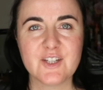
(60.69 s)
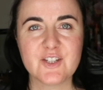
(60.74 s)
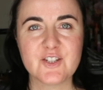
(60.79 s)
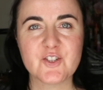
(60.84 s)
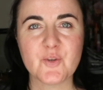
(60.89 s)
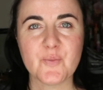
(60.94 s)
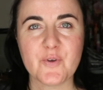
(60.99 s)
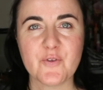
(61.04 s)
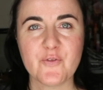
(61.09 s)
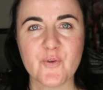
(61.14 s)

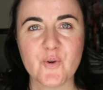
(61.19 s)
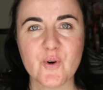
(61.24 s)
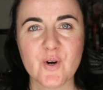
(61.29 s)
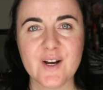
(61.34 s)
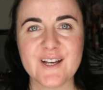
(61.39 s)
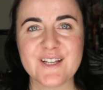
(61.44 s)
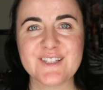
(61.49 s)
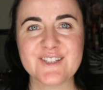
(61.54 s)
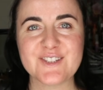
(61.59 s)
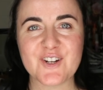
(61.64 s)
So before
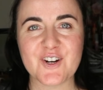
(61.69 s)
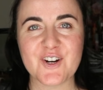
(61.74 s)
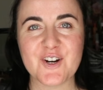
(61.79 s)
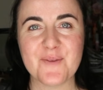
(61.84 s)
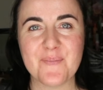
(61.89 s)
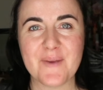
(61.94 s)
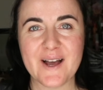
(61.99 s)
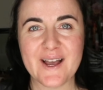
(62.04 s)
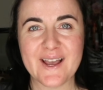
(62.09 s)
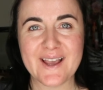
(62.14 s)
I start
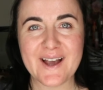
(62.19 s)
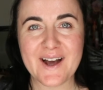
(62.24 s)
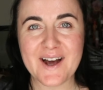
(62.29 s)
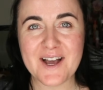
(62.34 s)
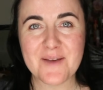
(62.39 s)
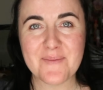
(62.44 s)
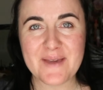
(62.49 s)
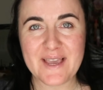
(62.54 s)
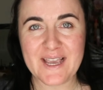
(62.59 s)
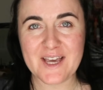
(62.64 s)
my
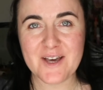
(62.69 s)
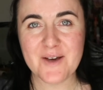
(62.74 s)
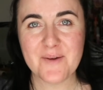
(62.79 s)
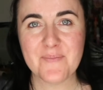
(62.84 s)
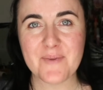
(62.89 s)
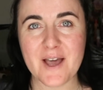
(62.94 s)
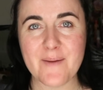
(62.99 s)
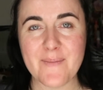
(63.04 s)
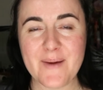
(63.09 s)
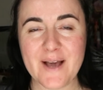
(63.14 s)
eye
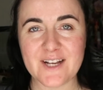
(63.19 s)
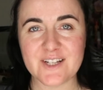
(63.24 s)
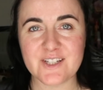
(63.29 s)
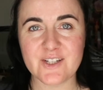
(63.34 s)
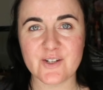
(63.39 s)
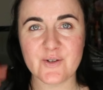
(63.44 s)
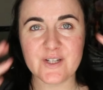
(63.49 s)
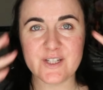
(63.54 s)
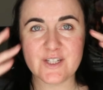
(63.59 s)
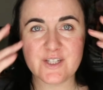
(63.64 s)
makeup, I'm
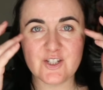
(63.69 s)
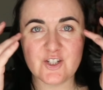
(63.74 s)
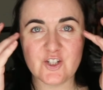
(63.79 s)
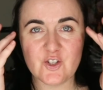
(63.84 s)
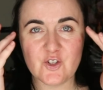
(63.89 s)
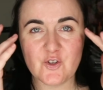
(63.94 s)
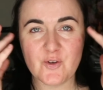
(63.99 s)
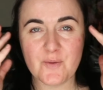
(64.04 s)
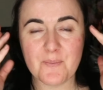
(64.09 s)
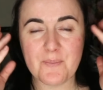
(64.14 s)
actually going to
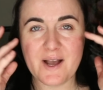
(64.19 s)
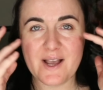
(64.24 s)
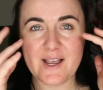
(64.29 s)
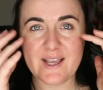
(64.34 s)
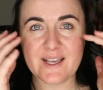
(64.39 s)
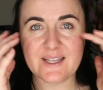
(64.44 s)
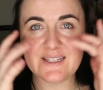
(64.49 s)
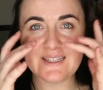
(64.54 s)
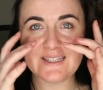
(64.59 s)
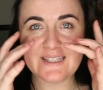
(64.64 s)
do my
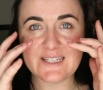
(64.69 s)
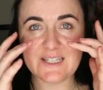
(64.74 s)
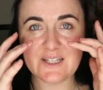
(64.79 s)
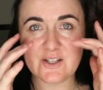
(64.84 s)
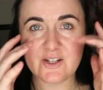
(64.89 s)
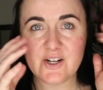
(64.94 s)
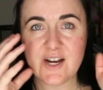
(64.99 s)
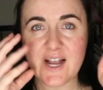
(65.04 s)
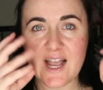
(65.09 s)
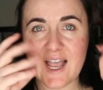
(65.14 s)

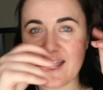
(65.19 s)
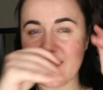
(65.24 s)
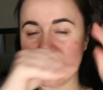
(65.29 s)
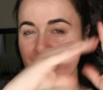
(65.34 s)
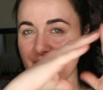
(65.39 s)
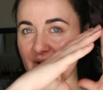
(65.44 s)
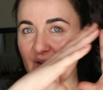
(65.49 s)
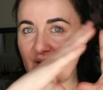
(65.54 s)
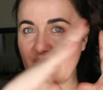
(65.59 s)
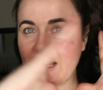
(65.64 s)
concealer and a
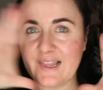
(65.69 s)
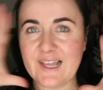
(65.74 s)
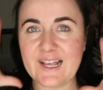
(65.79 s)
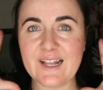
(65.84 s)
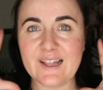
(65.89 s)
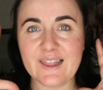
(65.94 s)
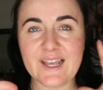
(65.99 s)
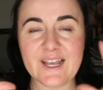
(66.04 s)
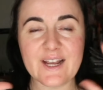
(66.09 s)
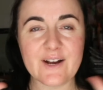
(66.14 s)
very
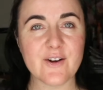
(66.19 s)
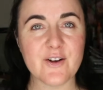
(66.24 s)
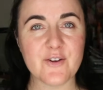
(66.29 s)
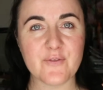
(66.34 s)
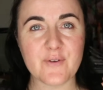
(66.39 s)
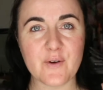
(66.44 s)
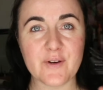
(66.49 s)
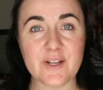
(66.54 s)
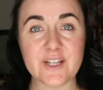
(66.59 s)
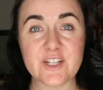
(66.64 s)
light layer of
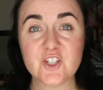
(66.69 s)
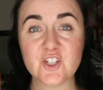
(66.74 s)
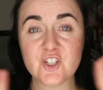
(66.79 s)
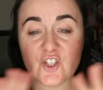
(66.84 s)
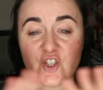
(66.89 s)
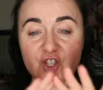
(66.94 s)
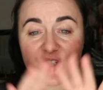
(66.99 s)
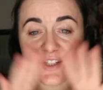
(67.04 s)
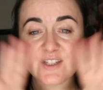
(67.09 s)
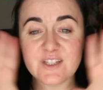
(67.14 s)

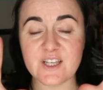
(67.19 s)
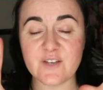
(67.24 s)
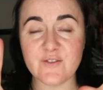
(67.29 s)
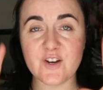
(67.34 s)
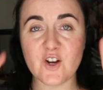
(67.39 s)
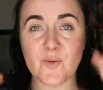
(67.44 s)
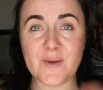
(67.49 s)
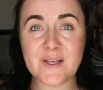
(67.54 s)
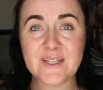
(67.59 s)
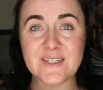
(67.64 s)
foundation just to even
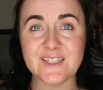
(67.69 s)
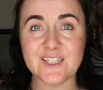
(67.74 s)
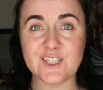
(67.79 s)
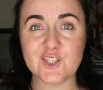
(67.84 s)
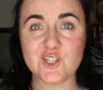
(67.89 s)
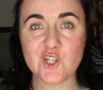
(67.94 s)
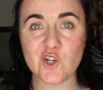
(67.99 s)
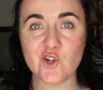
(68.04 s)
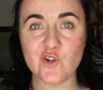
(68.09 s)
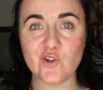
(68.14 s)
out my
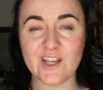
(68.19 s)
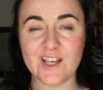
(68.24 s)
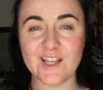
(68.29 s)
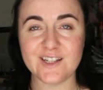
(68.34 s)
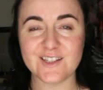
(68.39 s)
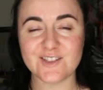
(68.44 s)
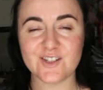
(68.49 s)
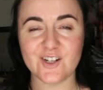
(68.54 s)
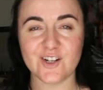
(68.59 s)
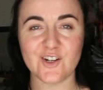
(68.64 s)
skin tone
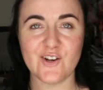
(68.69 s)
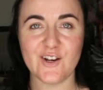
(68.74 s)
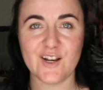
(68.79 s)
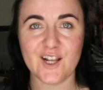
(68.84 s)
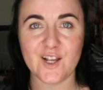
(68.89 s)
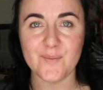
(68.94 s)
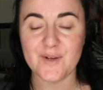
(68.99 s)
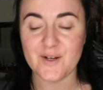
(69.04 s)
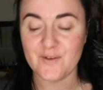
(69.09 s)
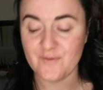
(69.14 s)
and start
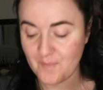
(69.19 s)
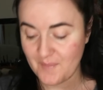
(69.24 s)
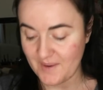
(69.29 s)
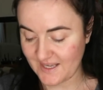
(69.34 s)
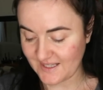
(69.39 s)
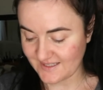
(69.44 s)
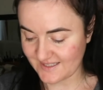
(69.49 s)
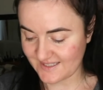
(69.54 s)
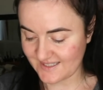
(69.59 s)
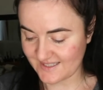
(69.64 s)
creating a bit of a
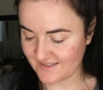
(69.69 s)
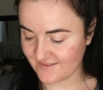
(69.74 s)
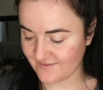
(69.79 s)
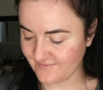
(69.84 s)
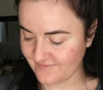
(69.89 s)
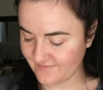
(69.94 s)
base.